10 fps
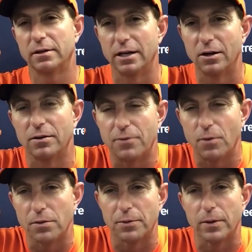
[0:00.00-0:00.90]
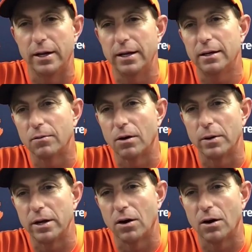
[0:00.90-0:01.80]
You know, at 4-3, where
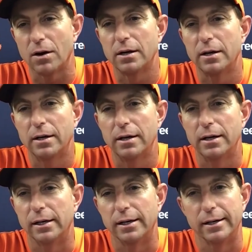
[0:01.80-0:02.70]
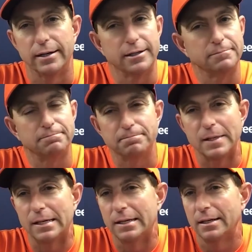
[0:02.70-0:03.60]
we are,
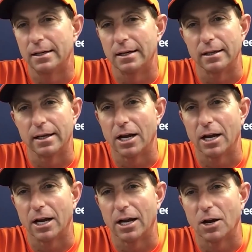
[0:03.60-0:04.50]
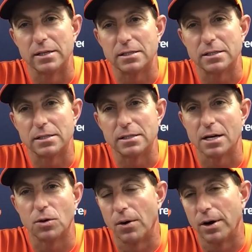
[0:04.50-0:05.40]
I think everybody's got to
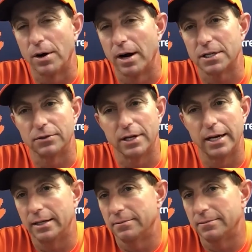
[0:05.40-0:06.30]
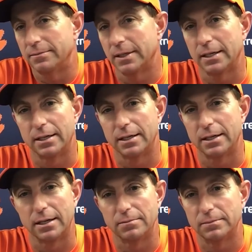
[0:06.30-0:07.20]
show up learning every single day. And
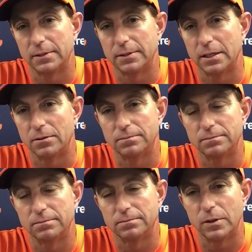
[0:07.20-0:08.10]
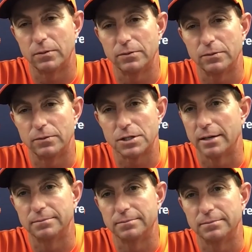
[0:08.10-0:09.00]
you know, we've
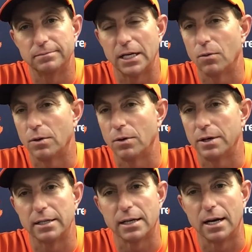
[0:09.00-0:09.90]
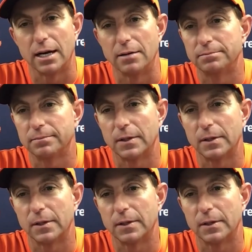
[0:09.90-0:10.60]
just got to take it one day at a time.